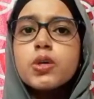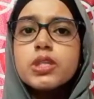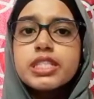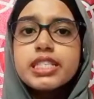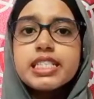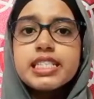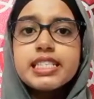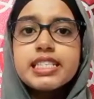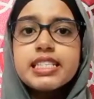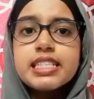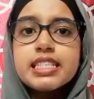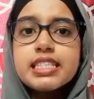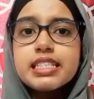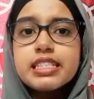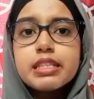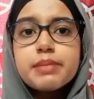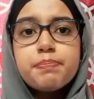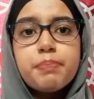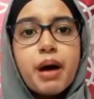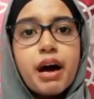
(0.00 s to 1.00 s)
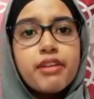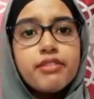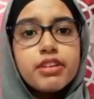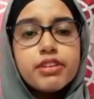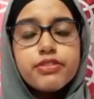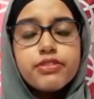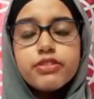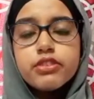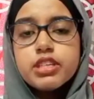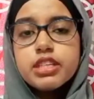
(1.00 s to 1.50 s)
OCT is a
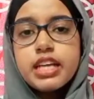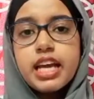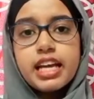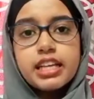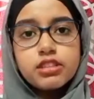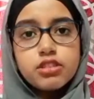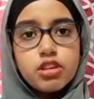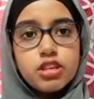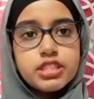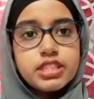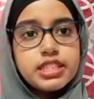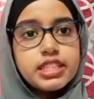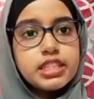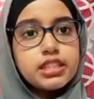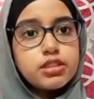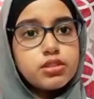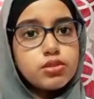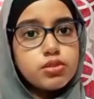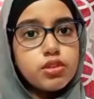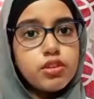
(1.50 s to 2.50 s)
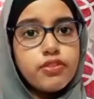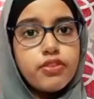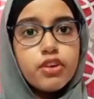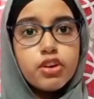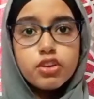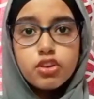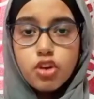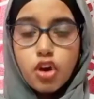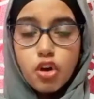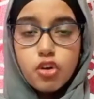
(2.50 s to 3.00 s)
powerful diagnostic tool
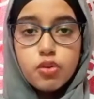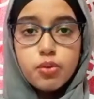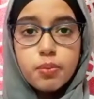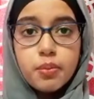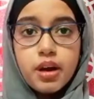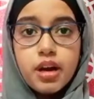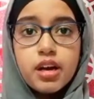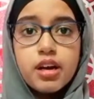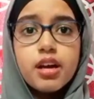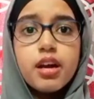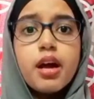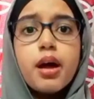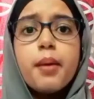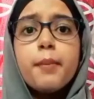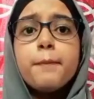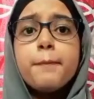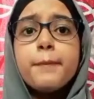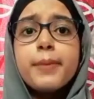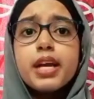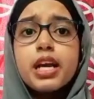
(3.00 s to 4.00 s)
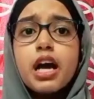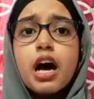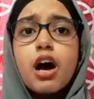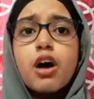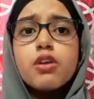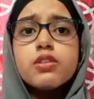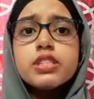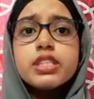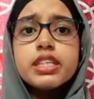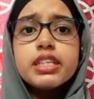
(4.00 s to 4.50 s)
for glaucoma
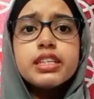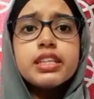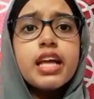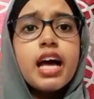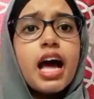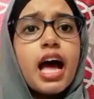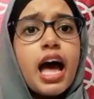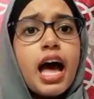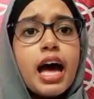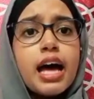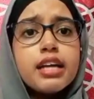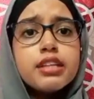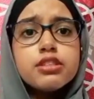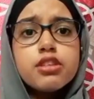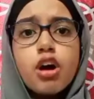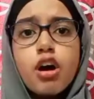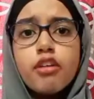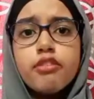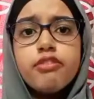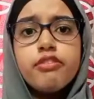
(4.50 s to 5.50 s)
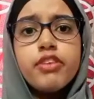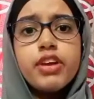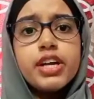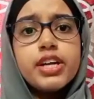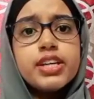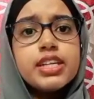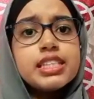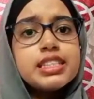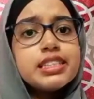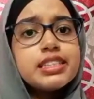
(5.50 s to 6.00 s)
because in the hand of
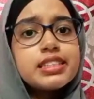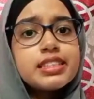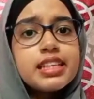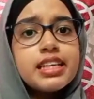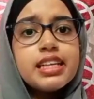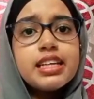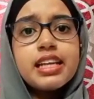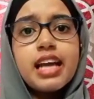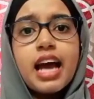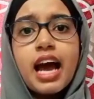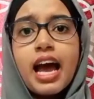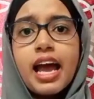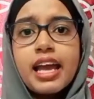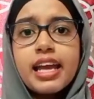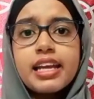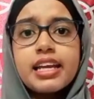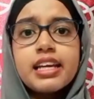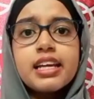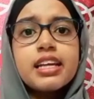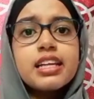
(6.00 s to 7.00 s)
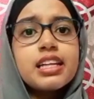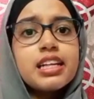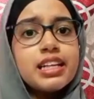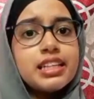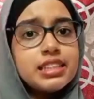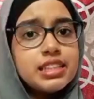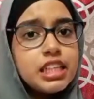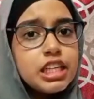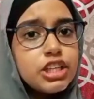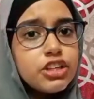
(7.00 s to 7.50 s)
very skilled eye care
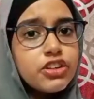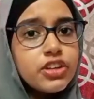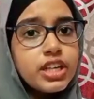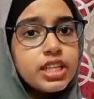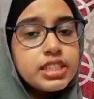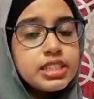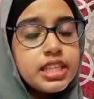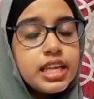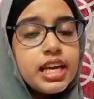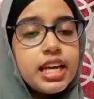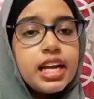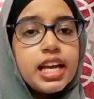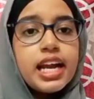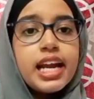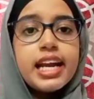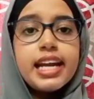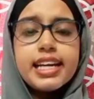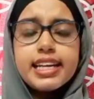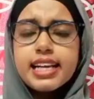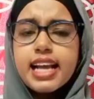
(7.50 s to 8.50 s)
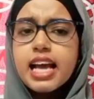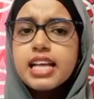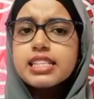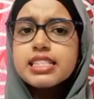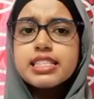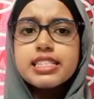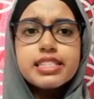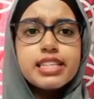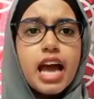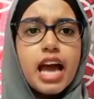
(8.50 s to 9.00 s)
clinician, it
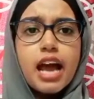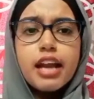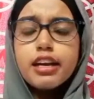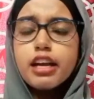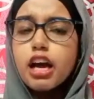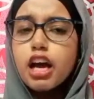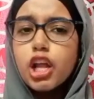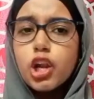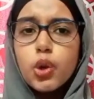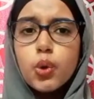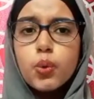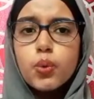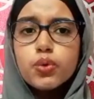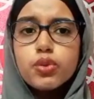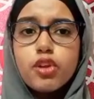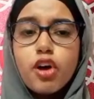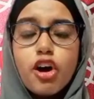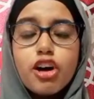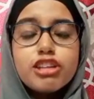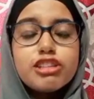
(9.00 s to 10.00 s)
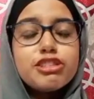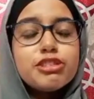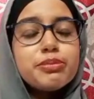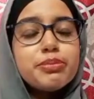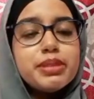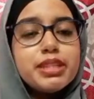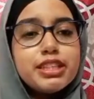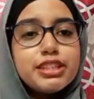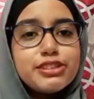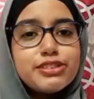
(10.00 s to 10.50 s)
can stand alone or
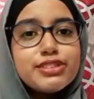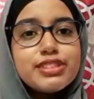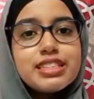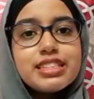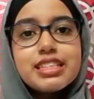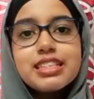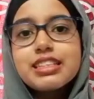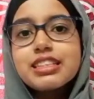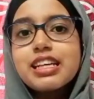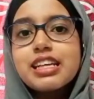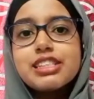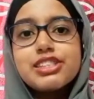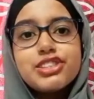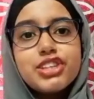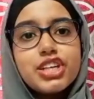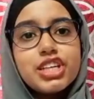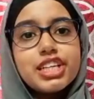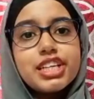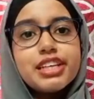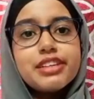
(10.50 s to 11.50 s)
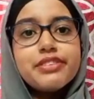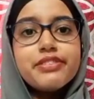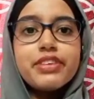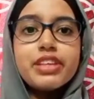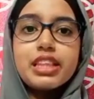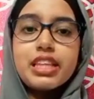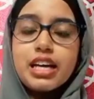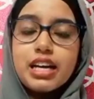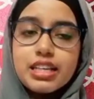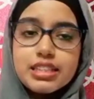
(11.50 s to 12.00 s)
to be used in conjunction
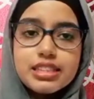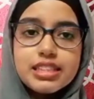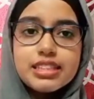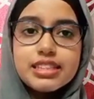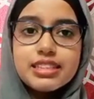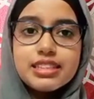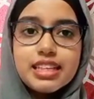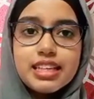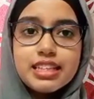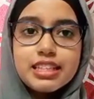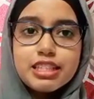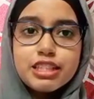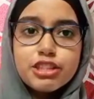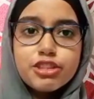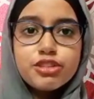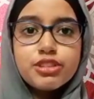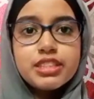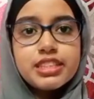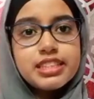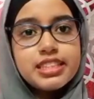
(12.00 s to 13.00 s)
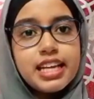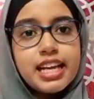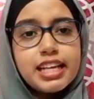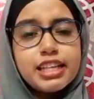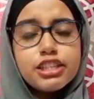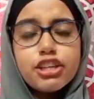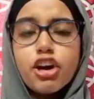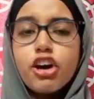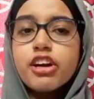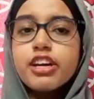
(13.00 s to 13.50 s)
with other tests to
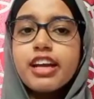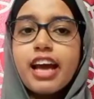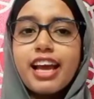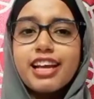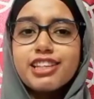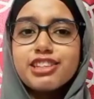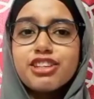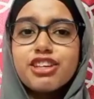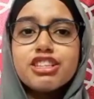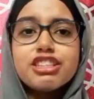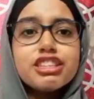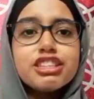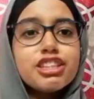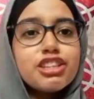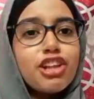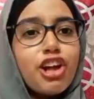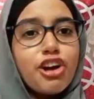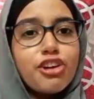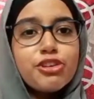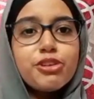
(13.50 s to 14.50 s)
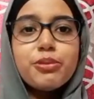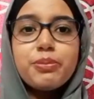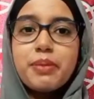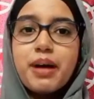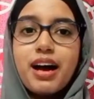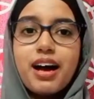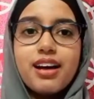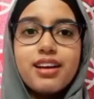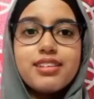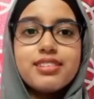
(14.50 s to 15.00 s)
detect or diagnose
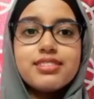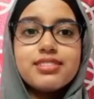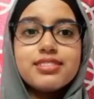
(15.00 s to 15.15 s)
glaucoma.